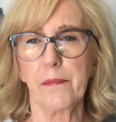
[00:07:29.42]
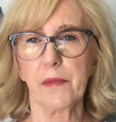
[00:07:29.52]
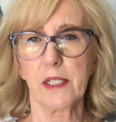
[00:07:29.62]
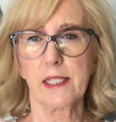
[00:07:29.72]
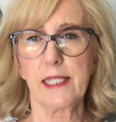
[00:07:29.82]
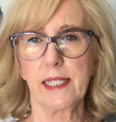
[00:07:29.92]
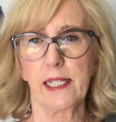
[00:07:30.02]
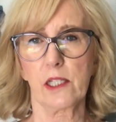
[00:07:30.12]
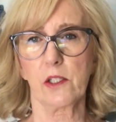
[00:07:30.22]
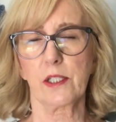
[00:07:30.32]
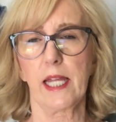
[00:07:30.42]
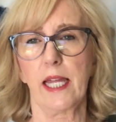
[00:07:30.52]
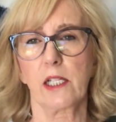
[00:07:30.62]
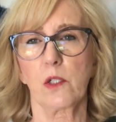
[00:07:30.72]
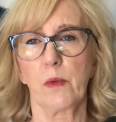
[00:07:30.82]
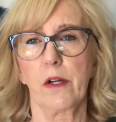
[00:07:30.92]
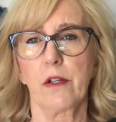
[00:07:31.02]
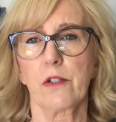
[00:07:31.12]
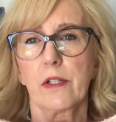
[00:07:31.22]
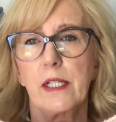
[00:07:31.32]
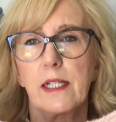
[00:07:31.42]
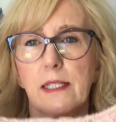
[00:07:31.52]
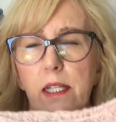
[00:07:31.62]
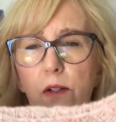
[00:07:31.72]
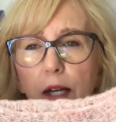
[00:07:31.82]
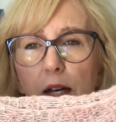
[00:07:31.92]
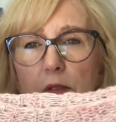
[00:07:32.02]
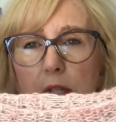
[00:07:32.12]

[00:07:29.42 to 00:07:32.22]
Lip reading: I just need to get a little tank to wear under it because I don't have